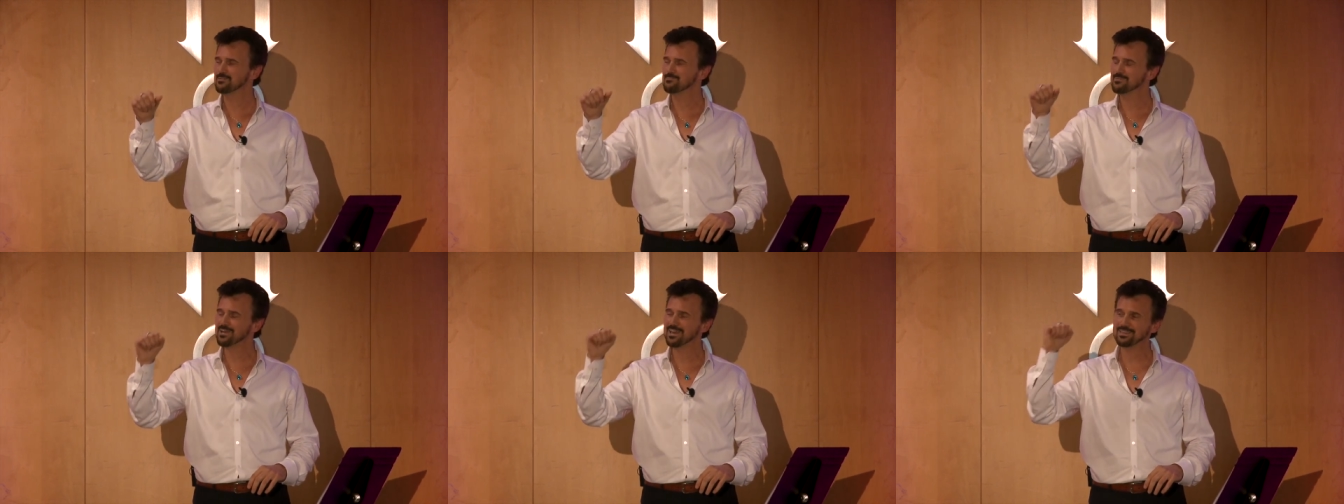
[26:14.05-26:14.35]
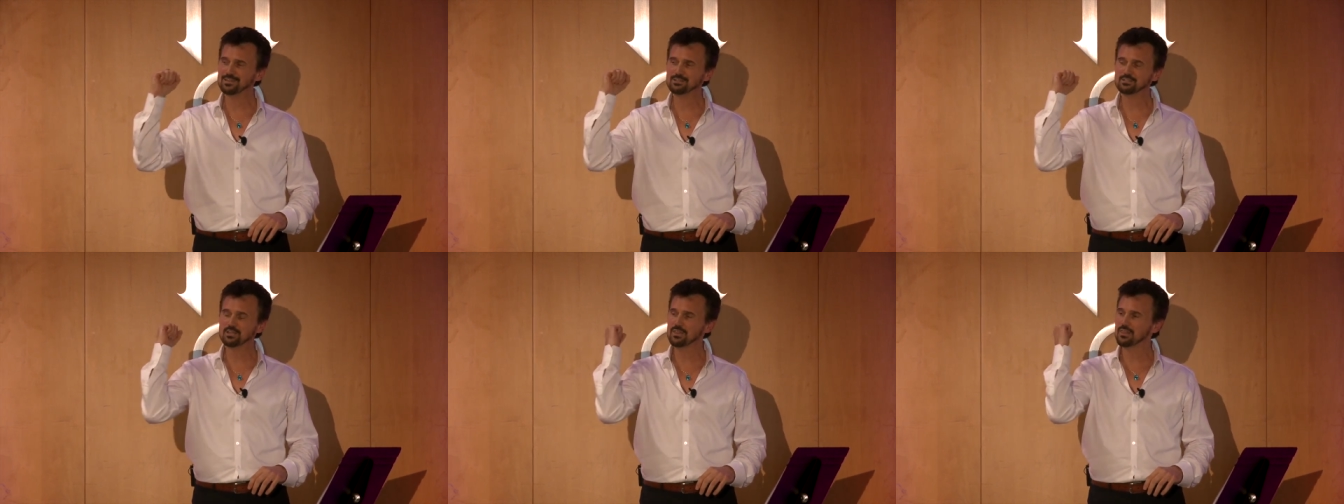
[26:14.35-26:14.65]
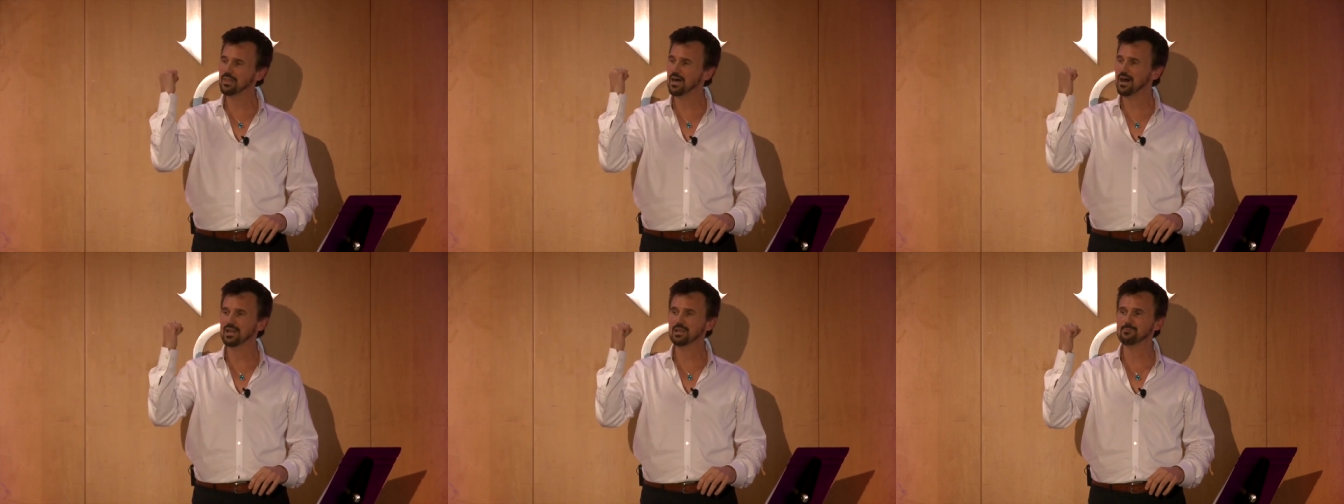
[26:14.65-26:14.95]
Man, there's a
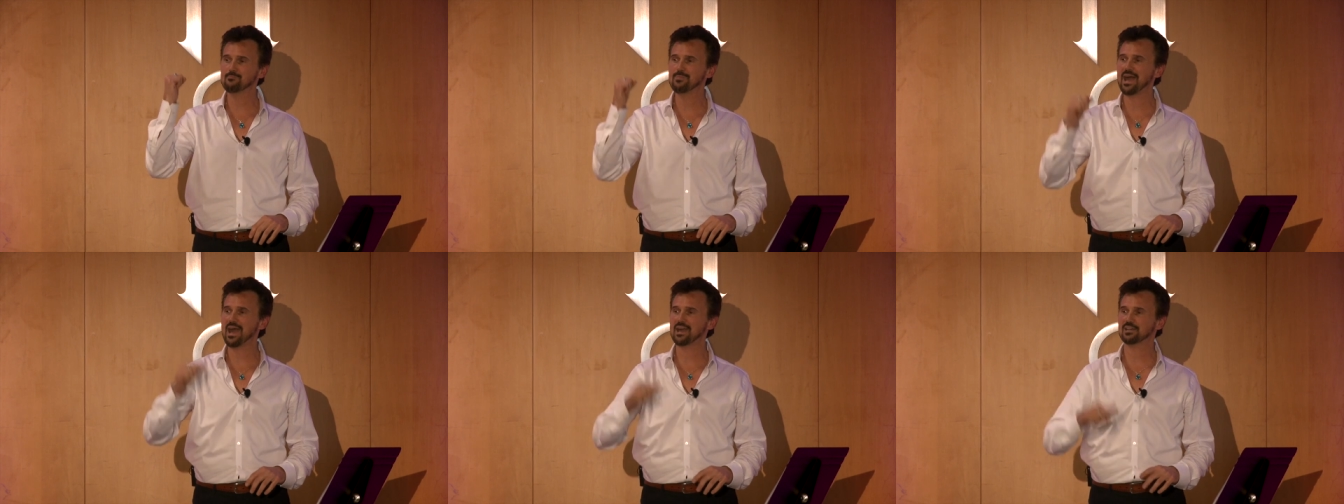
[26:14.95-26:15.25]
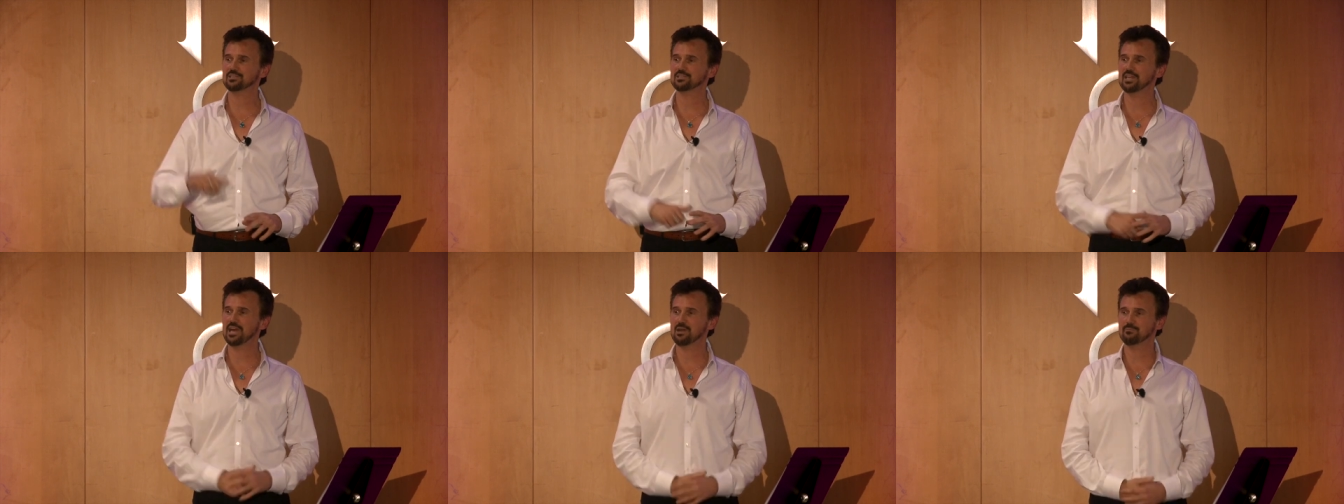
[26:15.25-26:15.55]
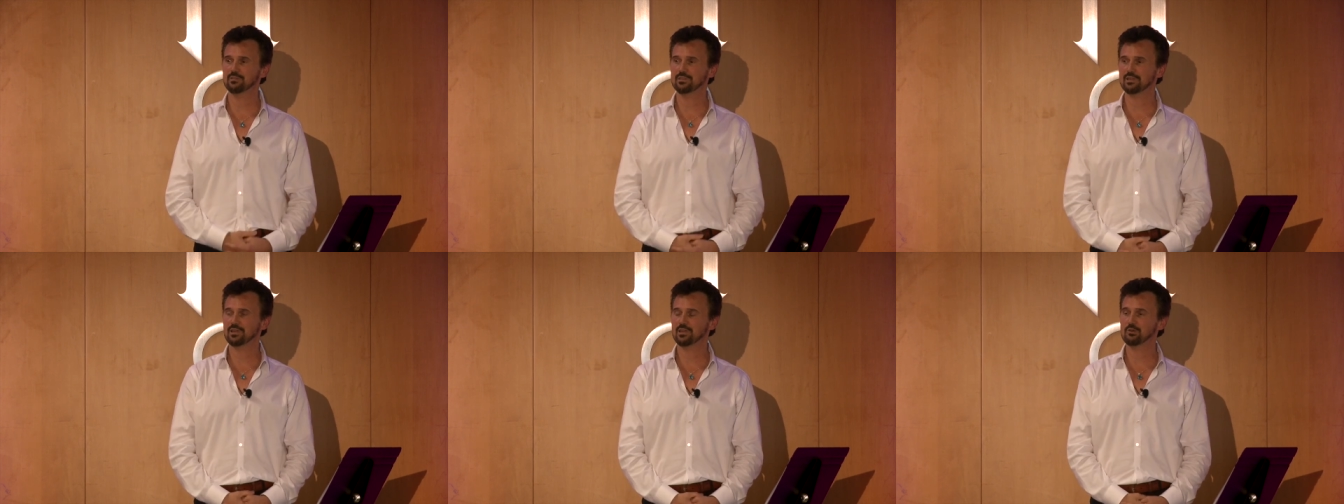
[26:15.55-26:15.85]
lot of
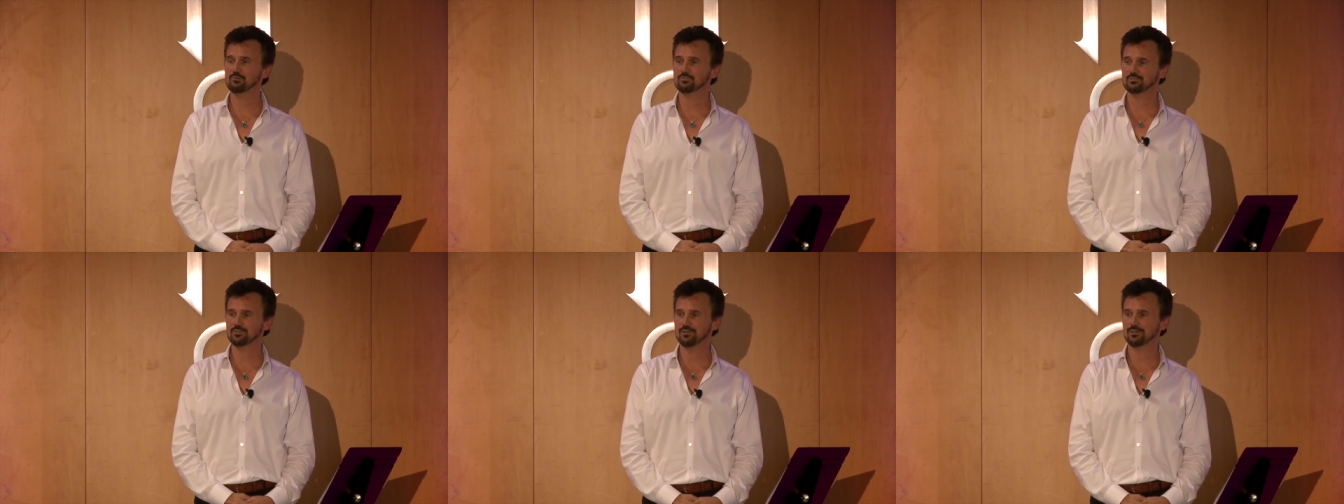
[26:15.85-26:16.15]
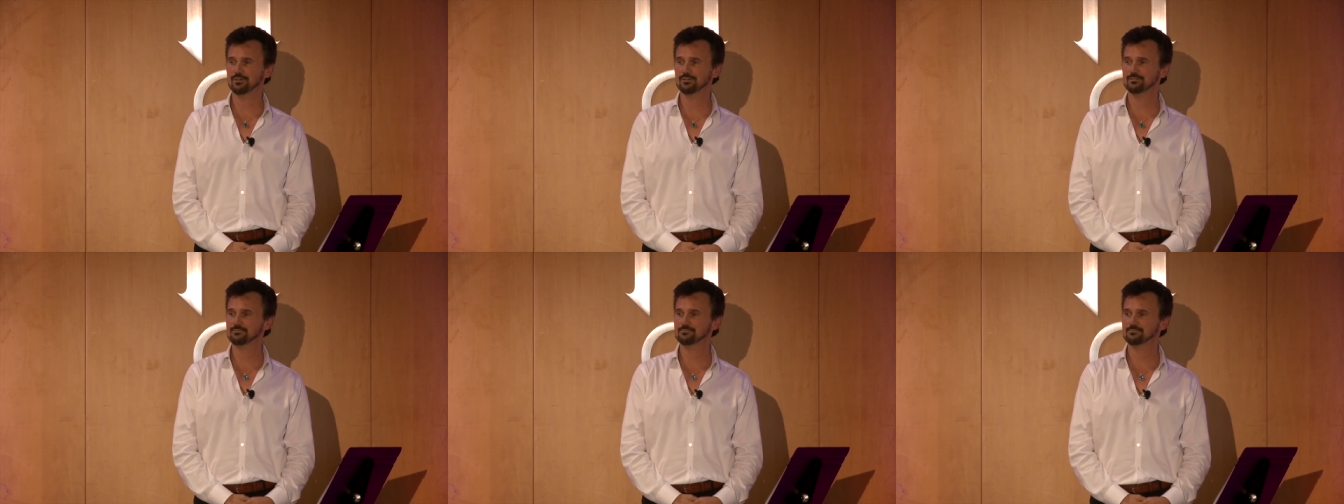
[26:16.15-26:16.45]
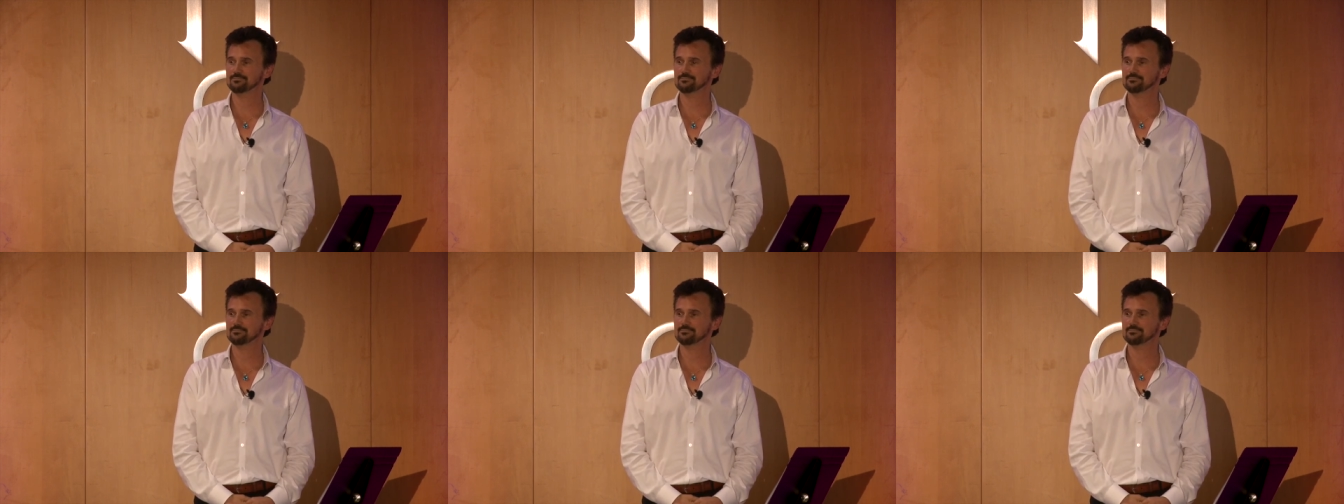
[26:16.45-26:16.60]
backstabbing that goes on.